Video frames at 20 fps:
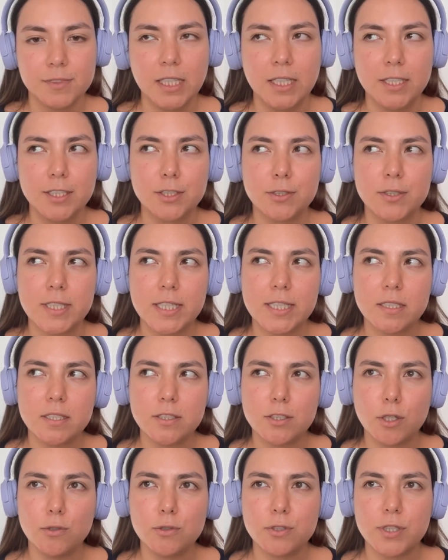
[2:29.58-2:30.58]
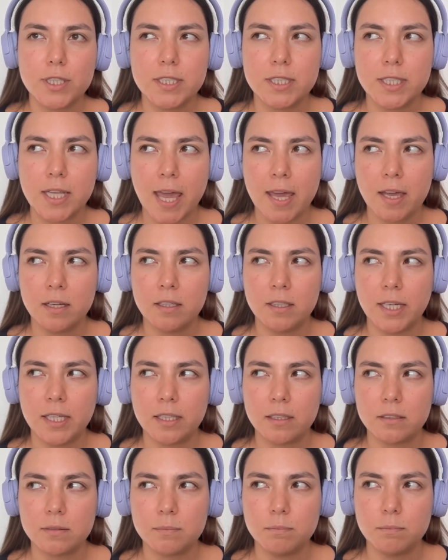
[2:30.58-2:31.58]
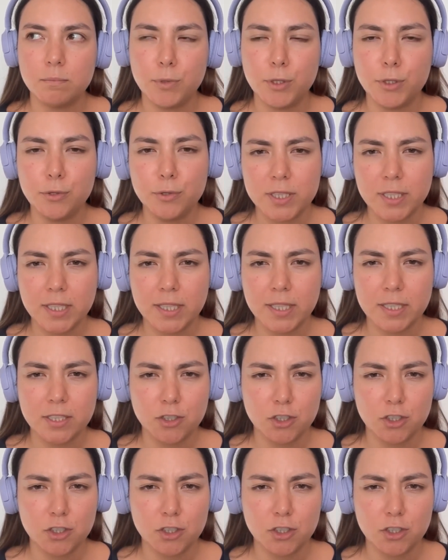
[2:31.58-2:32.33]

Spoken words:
So does this also entail like music and